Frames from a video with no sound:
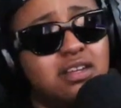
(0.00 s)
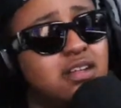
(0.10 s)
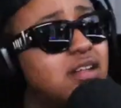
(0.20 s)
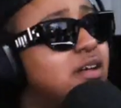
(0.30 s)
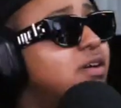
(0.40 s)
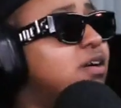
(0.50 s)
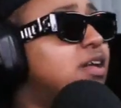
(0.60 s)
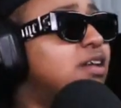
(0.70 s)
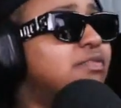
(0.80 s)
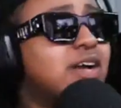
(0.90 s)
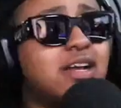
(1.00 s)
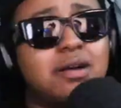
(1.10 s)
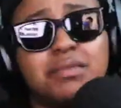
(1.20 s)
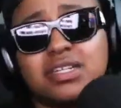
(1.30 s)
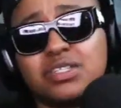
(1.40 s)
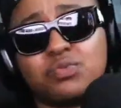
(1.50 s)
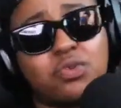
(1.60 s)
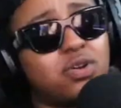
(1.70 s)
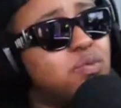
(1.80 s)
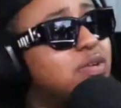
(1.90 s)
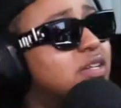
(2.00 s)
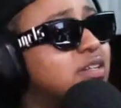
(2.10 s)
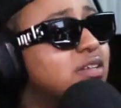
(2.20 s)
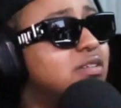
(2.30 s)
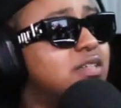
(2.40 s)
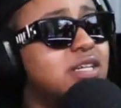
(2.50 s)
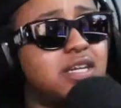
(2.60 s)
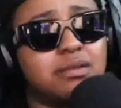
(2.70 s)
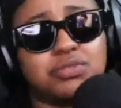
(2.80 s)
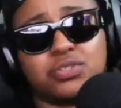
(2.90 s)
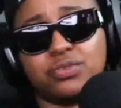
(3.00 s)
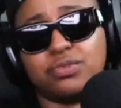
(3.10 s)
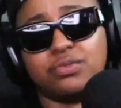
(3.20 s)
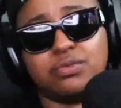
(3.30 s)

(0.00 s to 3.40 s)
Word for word: Lord, if I come in this world with a little dick, I'm screwed.